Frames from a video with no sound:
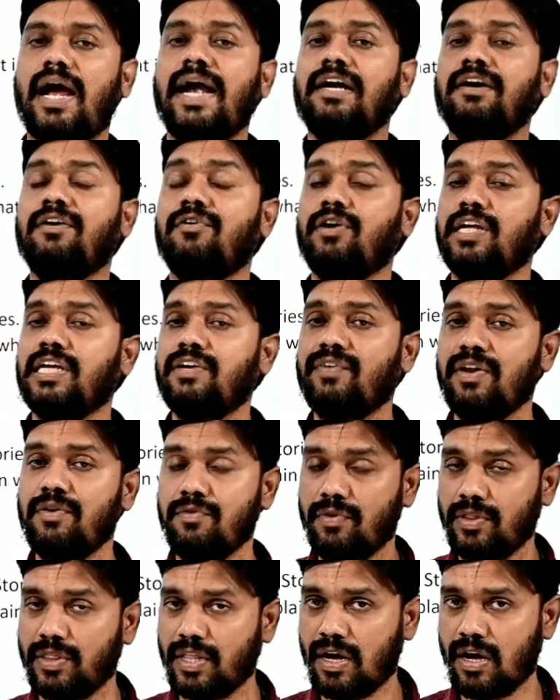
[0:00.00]
and
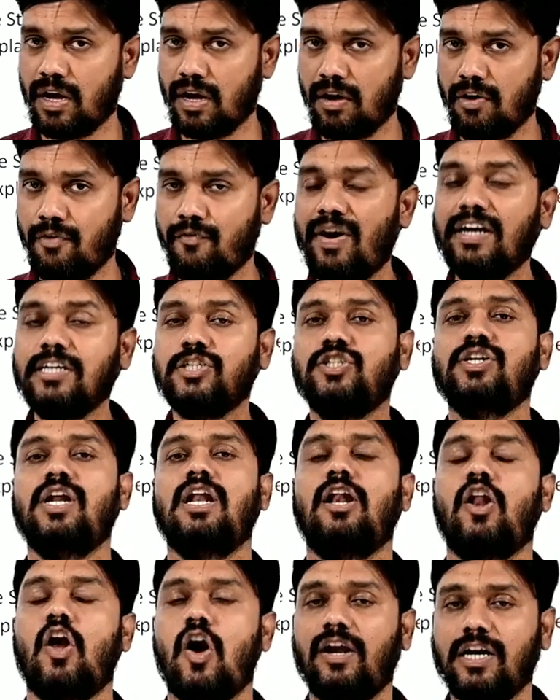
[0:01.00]
even the
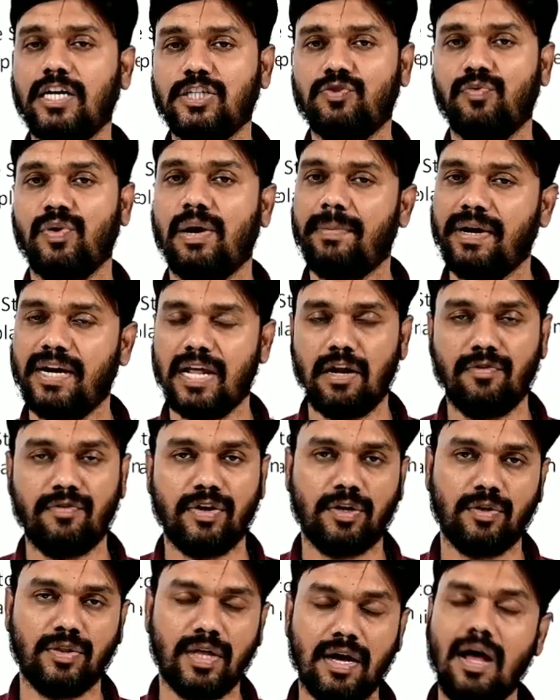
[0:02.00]
functional knowledge will be
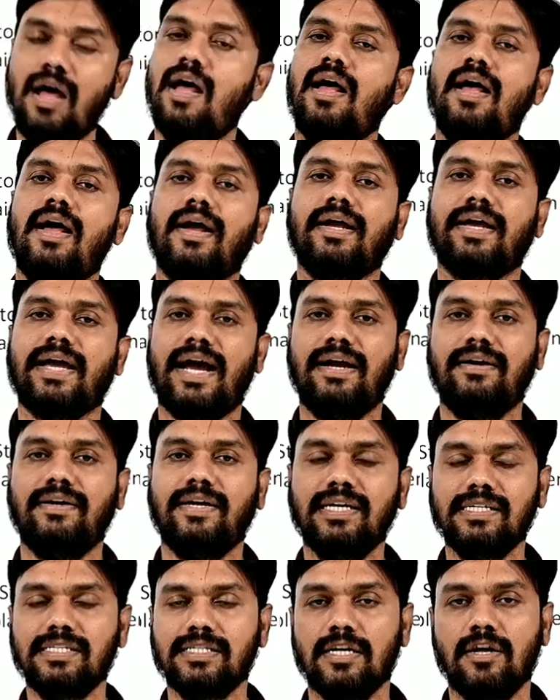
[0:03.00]
delivered to the
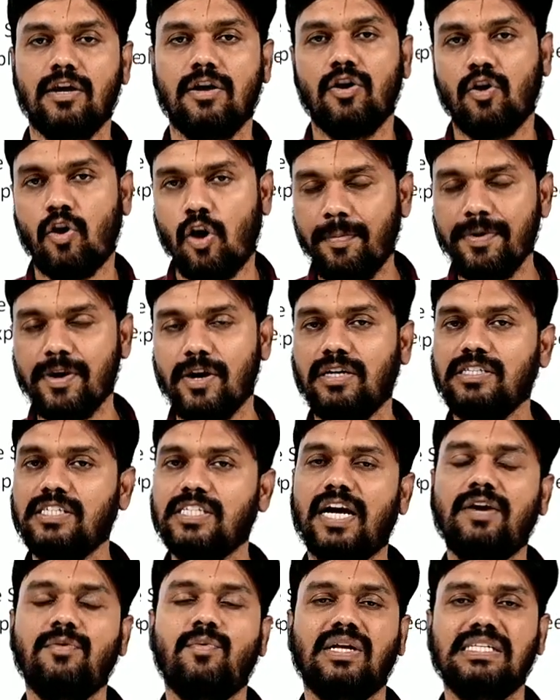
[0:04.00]
candidates. Hope you
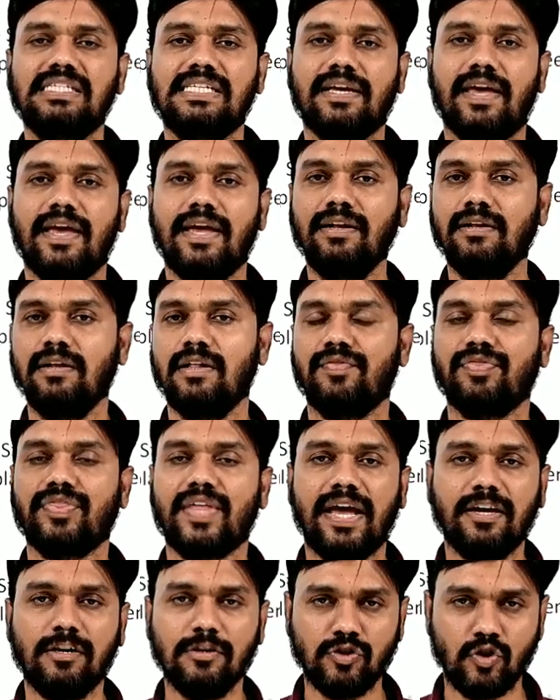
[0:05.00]
enjoyed once again.
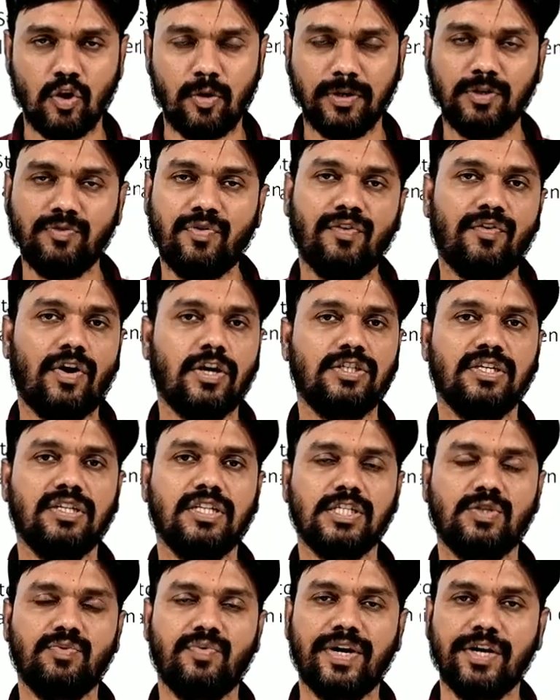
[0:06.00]
Thank you so much for watching
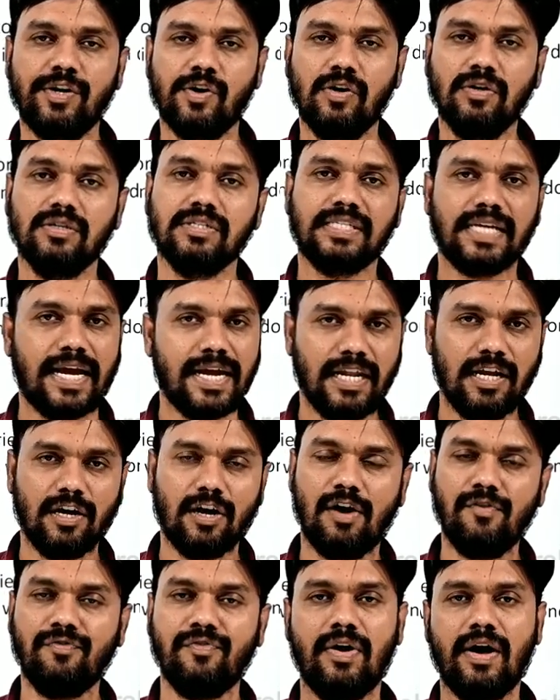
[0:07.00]
this video. Signing
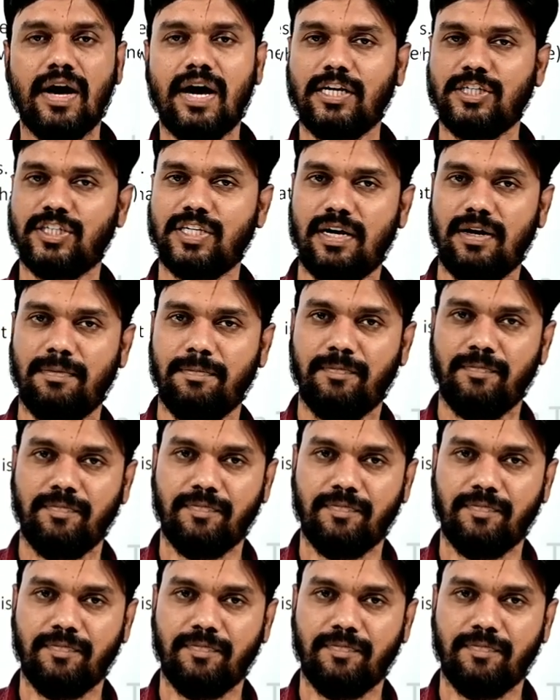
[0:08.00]
off, Harsha.